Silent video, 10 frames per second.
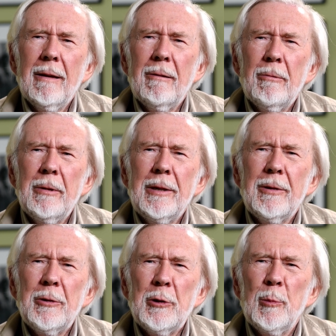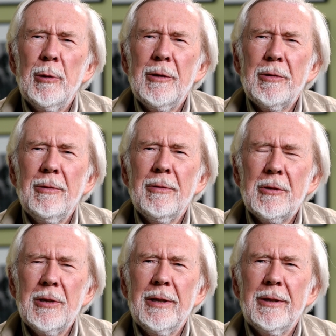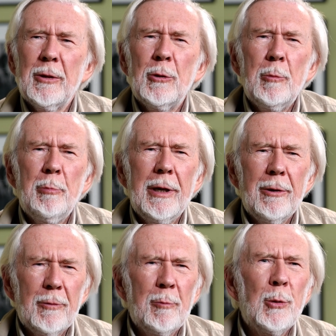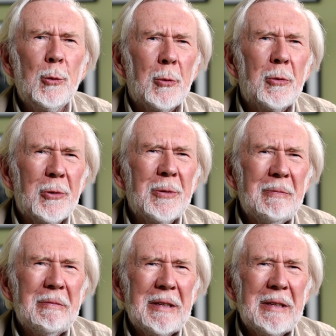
Henri Cartier-Bresson said, a good pair of boots.